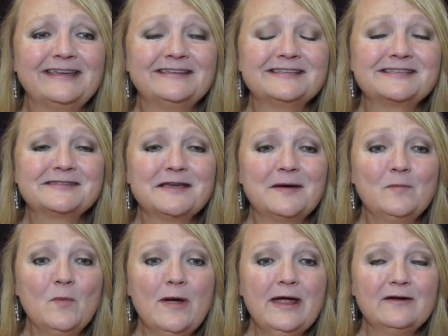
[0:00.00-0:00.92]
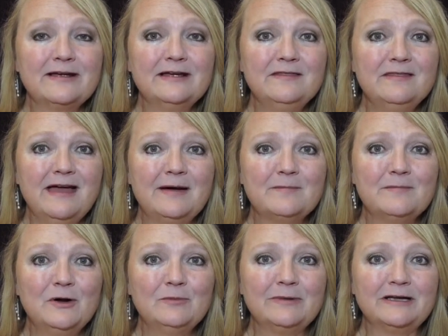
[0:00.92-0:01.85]
somewhere in that
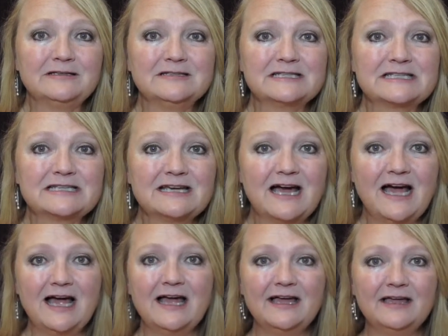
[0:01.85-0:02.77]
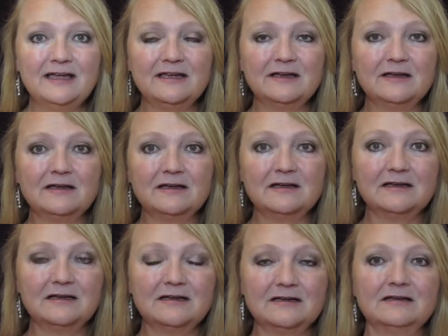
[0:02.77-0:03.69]
moment, I
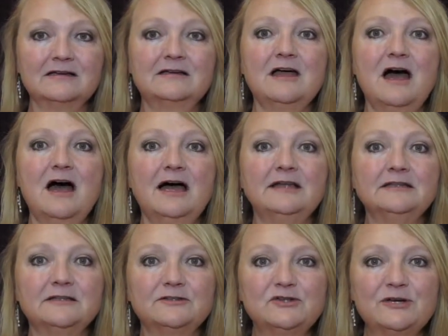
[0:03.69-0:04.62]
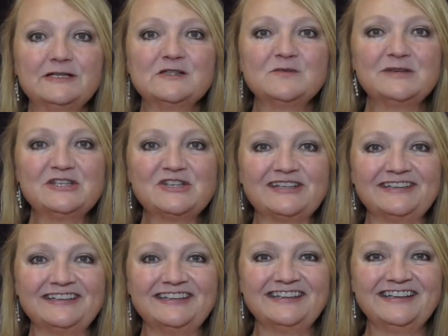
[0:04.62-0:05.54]
got the
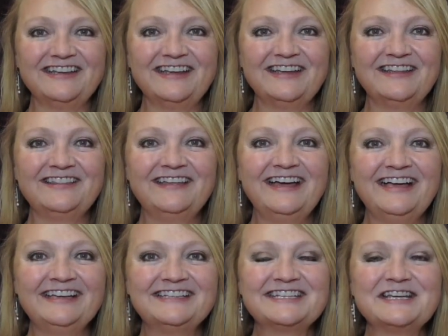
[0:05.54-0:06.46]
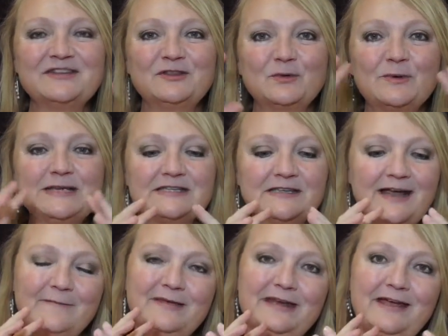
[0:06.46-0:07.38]
transmission that the reason
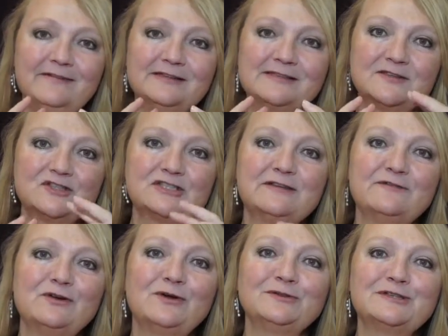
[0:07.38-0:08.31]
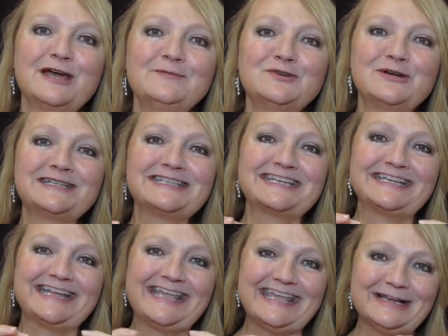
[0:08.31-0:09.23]
I've been having such a difficult time trying to
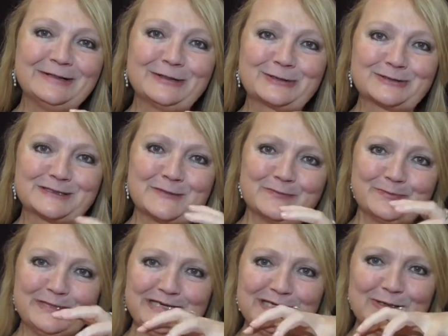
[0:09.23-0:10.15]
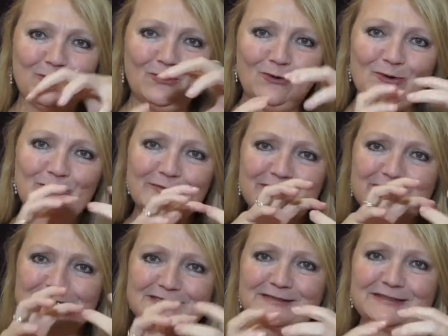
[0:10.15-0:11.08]
get healers to be all
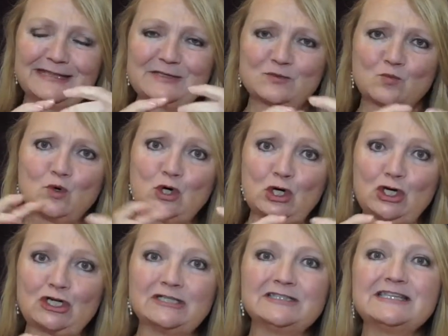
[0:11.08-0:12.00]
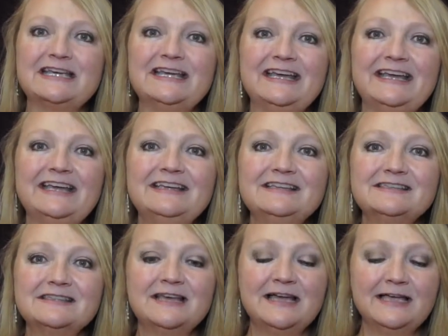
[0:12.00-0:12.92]
these words
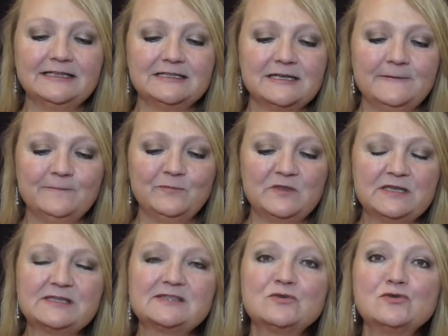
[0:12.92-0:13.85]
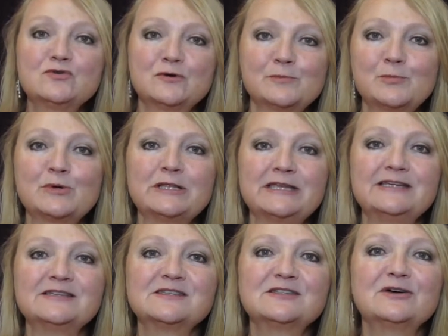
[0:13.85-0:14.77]
is that this soul group
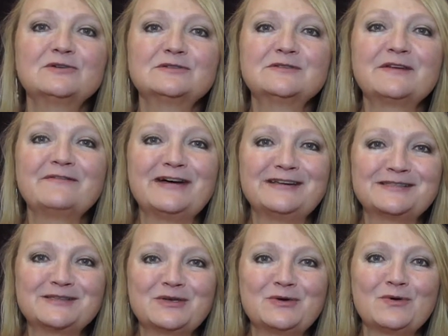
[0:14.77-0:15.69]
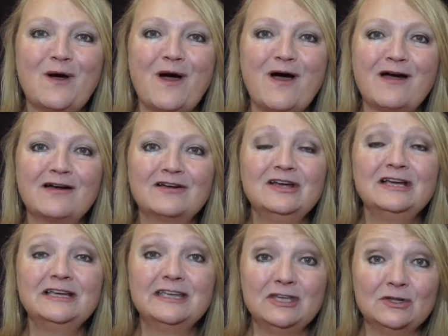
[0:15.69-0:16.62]
really is those of us who are
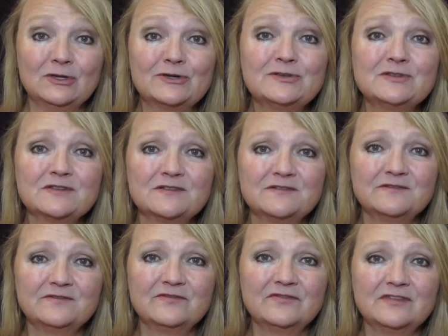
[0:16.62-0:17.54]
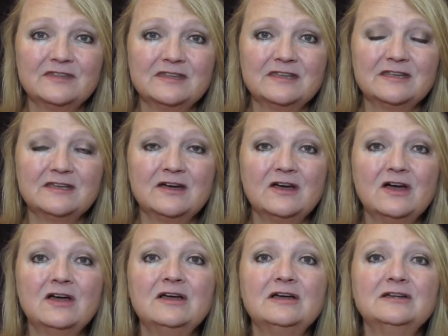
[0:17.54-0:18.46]
healers,
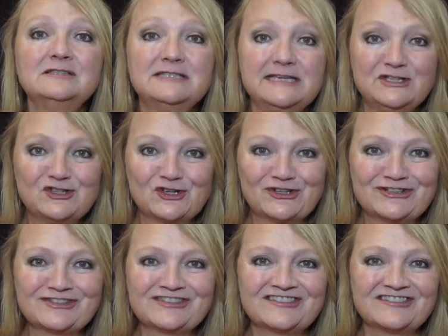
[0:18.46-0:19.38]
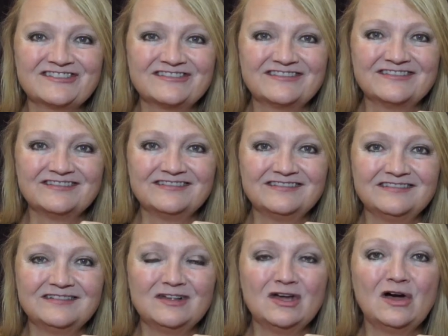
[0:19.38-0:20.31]
teachers,
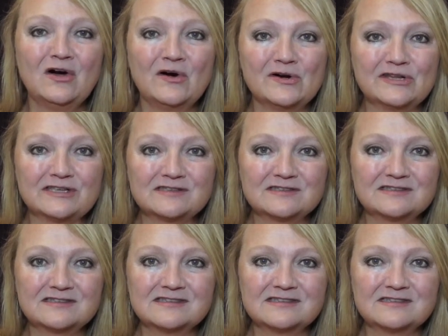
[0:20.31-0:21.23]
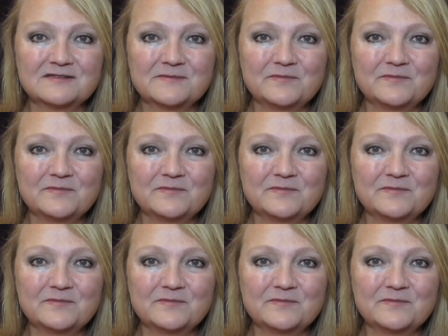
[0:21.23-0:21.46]
artists.